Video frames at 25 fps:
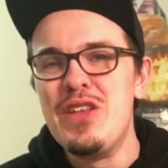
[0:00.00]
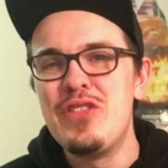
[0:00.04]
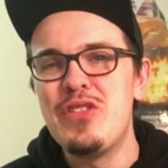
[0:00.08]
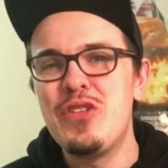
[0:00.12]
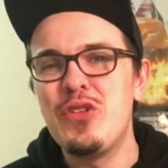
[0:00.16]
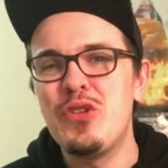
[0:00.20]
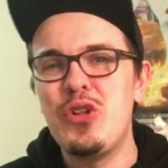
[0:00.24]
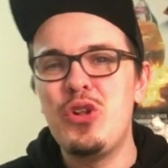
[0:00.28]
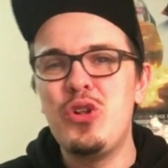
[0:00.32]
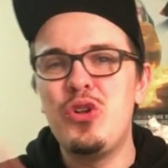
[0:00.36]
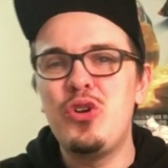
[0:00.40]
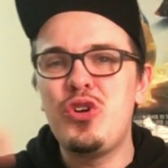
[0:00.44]
The
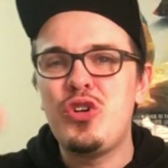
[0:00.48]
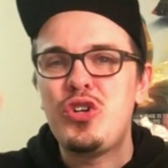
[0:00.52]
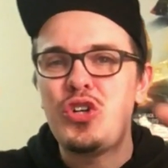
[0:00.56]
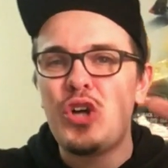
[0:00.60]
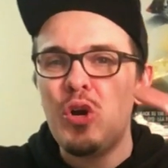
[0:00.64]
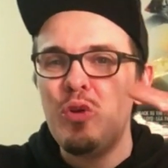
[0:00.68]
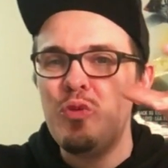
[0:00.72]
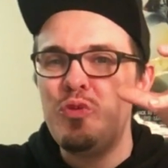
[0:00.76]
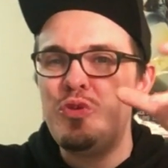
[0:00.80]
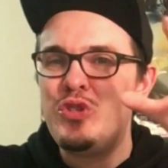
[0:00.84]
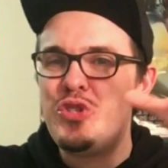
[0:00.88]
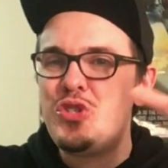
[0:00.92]
little
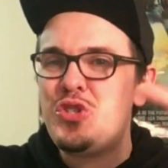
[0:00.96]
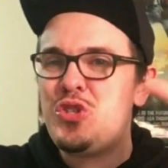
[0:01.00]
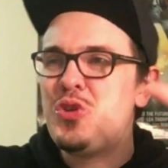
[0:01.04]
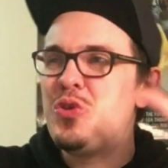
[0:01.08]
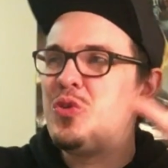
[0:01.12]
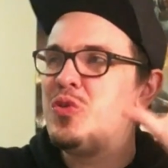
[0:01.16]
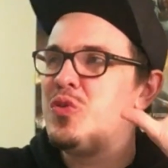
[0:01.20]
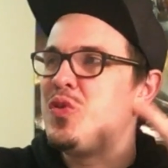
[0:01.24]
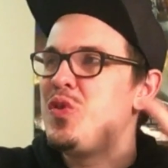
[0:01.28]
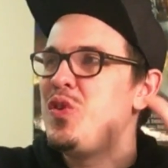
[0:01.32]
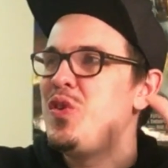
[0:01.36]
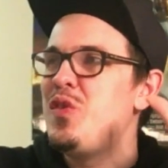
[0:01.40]
ghost
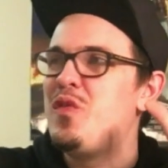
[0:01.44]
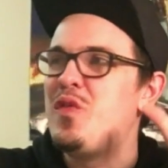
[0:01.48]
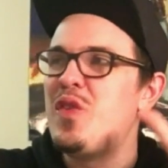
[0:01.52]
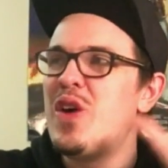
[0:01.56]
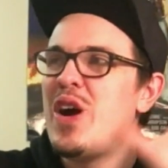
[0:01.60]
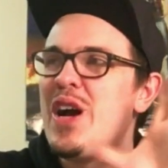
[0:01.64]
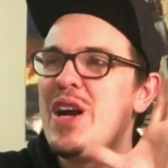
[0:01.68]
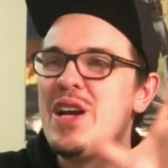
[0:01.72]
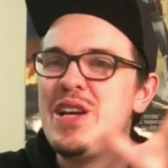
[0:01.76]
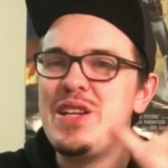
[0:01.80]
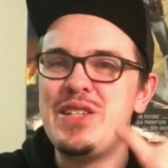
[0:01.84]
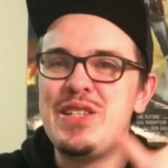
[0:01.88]
children you
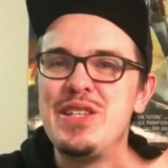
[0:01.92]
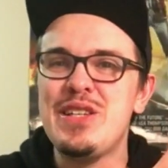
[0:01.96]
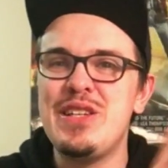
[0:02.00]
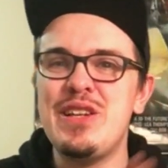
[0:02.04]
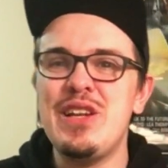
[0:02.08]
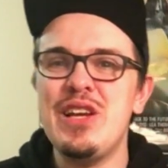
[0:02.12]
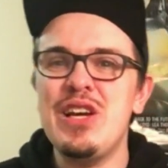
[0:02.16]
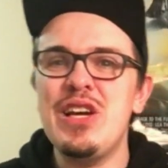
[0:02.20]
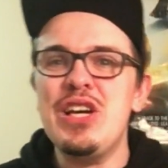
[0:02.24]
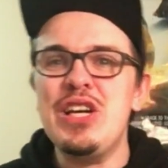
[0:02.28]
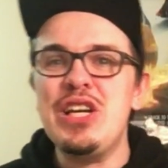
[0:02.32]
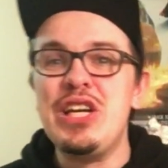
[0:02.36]
fight,
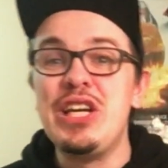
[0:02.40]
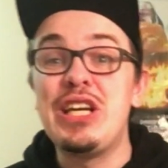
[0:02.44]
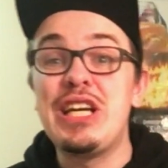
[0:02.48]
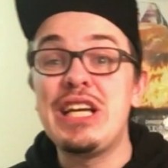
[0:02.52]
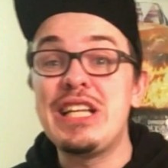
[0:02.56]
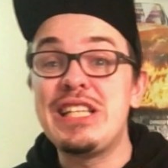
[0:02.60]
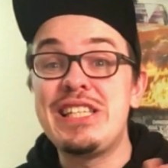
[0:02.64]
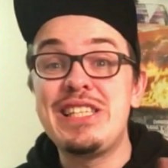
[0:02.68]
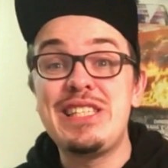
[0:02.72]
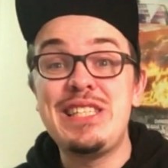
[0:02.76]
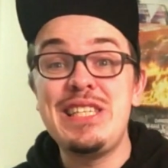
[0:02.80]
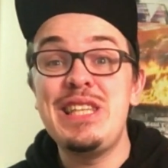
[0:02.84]
and you
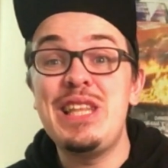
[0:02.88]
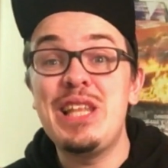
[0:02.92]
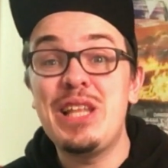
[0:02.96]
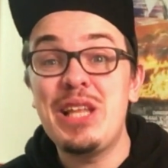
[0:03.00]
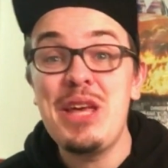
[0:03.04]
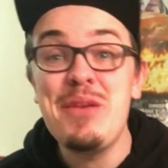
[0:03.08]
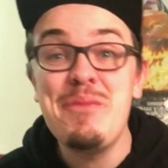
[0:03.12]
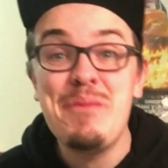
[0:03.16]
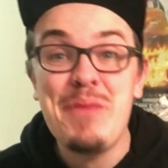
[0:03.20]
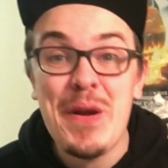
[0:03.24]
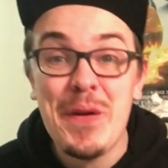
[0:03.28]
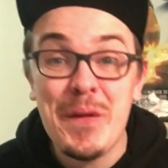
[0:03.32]
get to see the
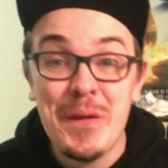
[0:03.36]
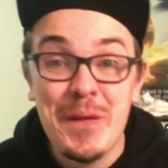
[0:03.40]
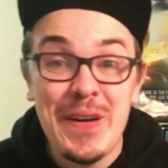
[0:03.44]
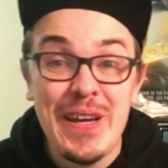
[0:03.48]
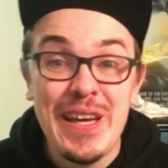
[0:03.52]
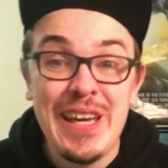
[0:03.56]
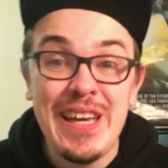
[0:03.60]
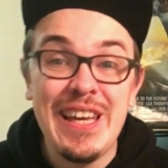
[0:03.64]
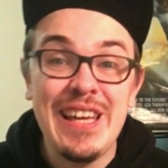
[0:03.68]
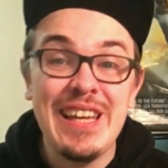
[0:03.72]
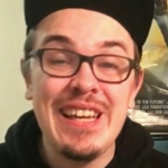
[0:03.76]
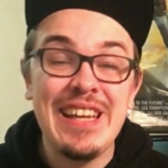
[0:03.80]

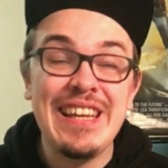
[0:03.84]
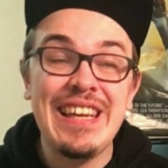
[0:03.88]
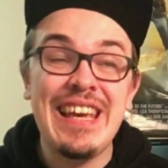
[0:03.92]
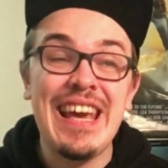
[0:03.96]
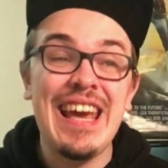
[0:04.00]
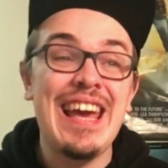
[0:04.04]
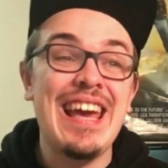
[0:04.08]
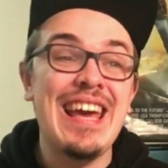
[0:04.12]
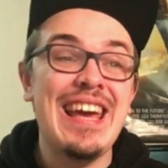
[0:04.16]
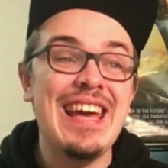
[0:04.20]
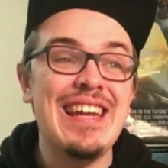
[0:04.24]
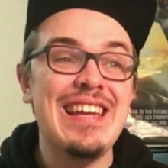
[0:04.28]
Liberian
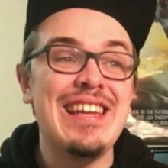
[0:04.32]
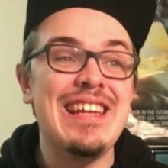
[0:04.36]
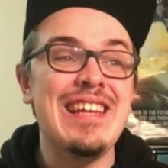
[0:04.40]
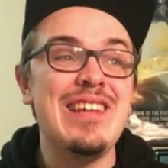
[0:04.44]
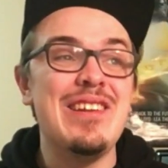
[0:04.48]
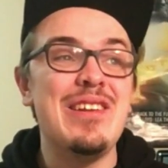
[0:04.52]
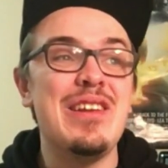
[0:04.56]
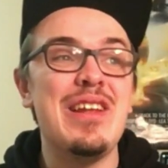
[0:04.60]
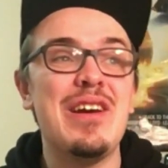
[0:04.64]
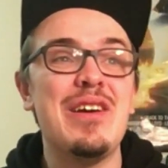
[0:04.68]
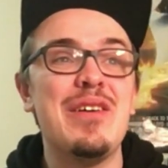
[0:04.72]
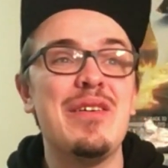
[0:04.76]
again,
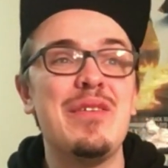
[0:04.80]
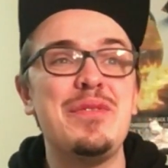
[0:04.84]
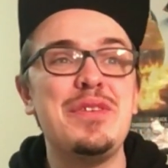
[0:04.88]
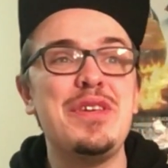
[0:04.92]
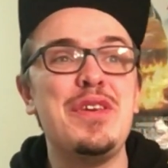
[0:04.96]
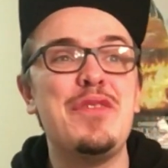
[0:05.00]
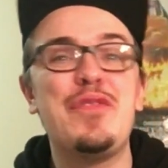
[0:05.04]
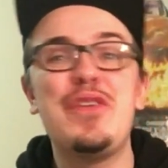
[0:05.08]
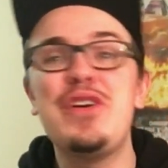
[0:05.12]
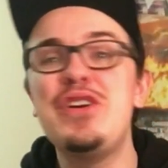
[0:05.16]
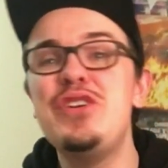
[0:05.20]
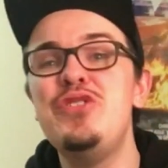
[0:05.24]
and when
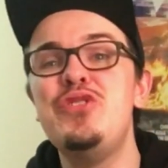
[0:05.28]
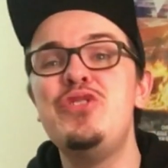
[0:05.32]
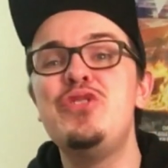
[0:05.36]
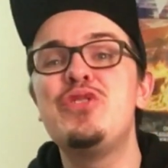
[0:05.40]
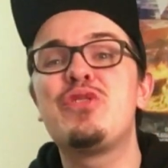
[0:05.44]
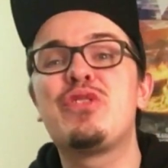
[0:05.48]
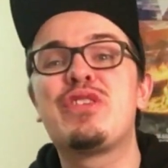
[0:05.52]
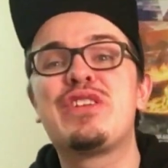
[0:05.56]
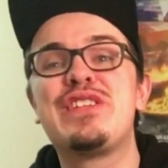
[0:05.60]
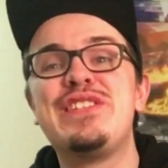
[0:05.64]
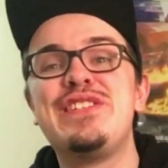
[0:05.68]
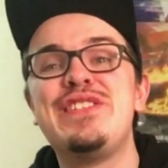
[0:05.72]
you fight New
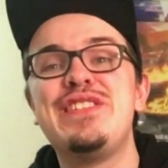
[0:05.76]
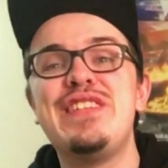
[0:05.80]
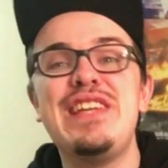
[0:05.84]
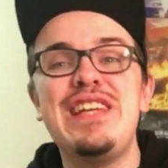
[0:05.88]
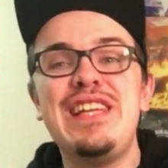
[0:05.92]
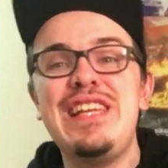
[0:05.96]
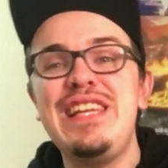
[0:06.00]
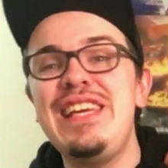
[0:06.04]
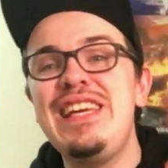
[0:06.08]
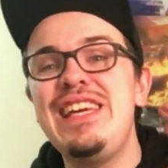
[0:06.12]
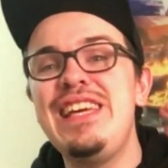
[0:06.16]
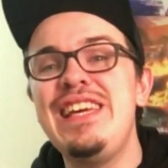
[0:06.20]
York
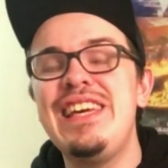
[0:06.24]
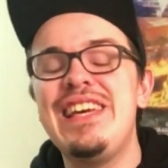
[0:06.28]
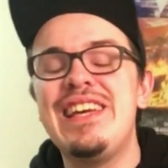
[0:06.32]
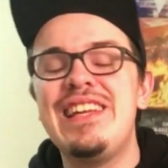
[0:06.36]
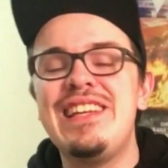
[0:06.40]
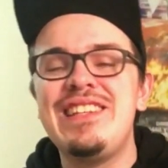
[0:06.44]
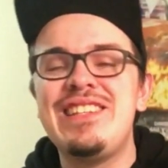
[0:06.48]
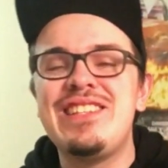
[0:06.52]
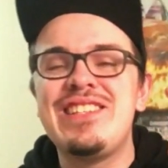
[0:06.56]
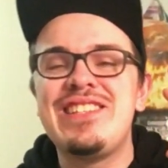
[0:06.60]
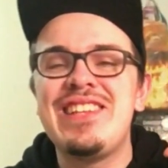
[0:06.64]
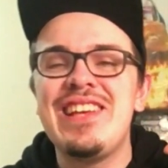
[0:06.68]
City,
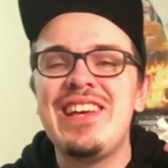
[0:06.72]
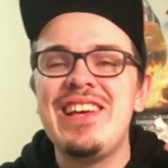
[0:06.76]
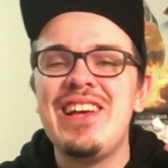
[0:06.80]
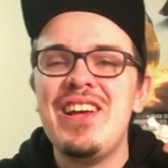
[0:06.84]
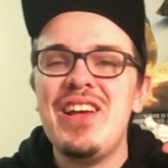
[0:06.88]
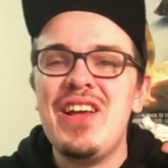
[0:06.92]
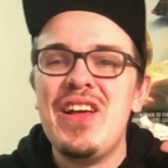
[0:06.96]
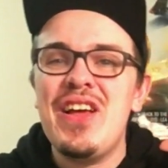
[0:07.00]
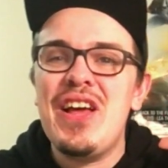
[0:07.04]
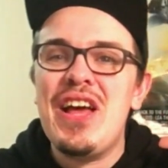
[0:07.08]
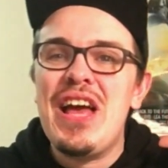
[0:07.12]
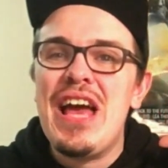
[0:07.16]
and just
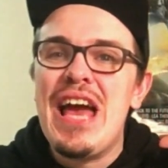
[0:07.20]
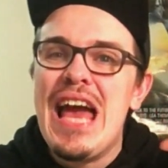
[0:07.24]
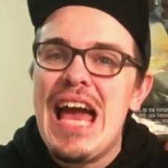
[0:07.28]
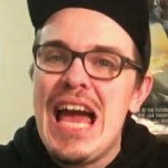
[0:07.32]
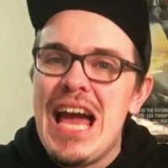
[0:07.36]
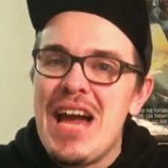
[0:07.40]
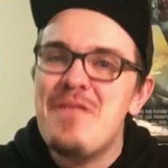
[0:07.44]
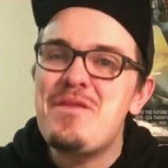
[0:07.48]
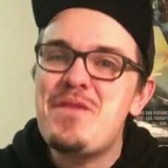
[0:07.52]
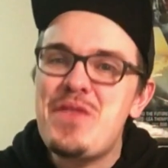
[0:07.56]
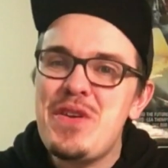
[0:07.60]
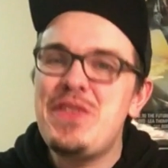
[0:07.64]

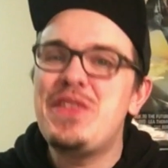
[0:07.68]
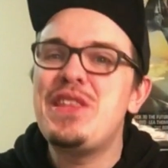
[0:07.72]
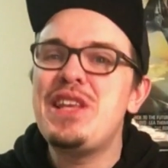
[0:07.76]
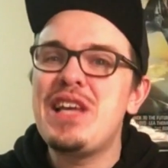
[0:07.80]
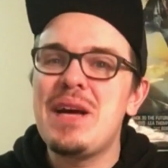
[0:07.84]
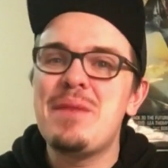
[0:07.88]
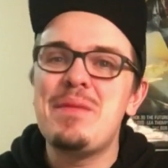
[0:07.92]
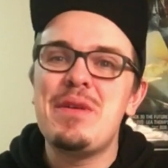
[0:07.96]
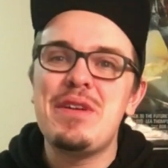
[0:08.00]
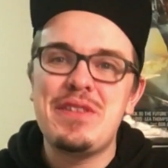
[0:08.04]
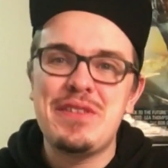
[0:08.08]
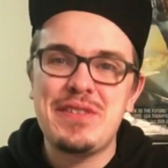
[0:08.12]

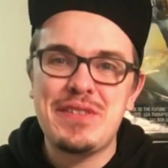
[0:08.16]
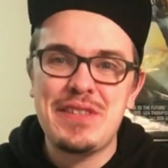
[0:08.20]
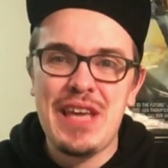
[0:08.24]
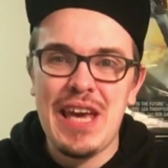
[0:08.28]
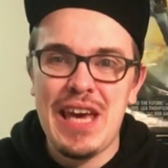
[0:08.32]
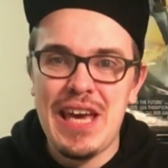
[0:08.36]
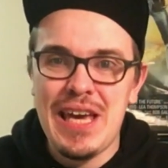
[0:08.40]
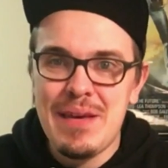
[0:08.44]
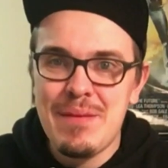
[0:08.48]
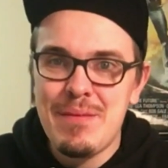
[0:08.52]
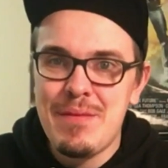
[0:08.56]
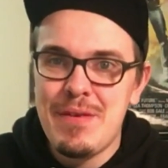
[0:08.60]
everything about this
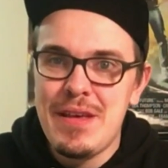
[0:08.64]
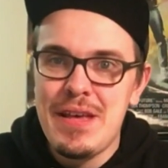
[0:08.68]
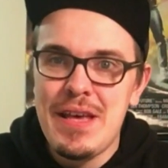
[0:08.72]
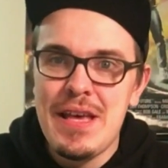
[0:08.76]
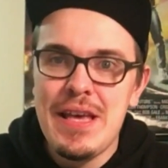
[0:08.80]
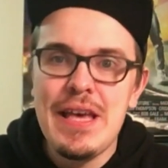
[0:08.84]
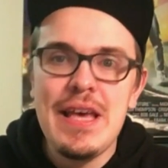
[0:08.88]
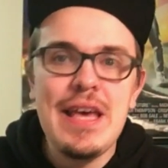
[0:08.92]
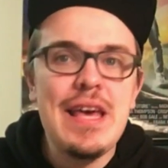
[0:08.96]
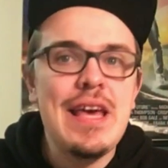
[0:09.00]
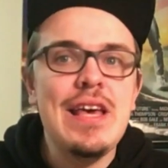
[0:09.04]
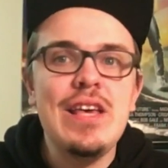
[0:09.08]
game
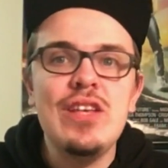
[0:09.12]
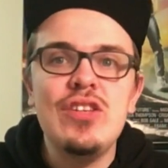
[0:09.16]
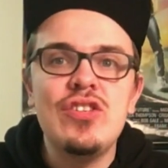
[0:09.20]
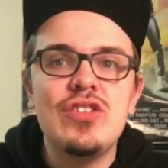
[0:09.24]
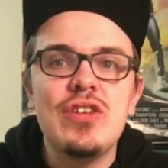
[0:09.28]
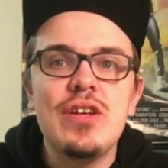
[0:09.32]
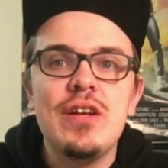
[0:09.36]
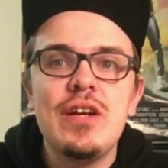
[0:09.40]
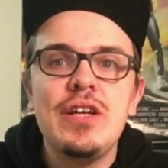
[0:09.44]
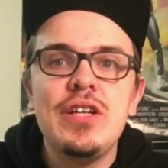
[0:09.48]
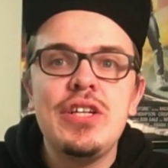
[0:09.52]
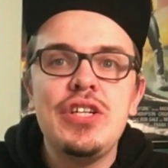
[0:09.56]

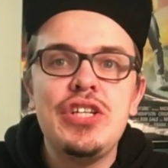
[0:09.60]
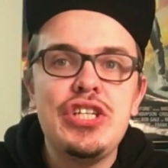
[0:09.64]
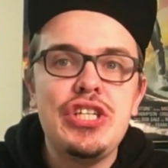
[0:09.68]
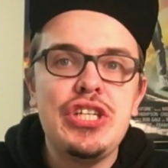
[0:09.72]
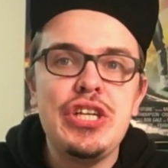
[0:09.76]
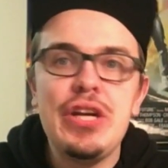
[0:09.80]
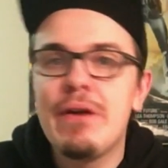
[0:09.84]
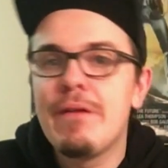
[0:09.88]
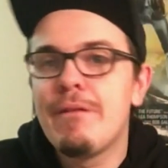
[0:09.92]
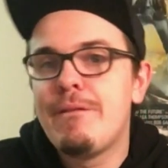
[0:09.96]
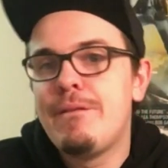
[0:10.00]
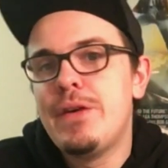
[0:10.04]
is
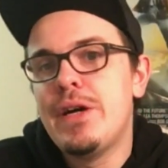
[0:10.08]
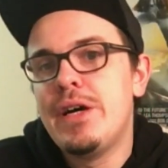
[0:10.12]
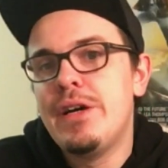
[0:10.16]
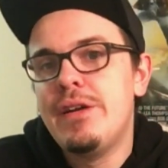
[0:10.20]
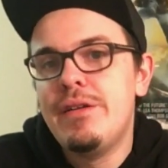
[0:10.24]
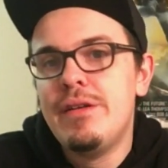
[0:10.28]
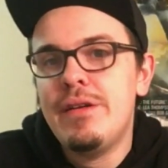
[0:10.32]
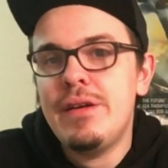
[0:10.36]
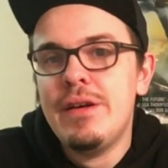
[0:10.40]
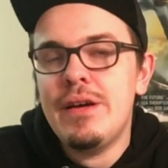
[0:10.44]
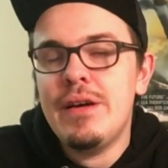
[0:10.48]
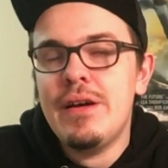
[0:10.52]
sheer
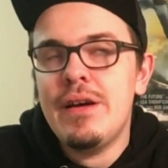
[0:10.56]
fun.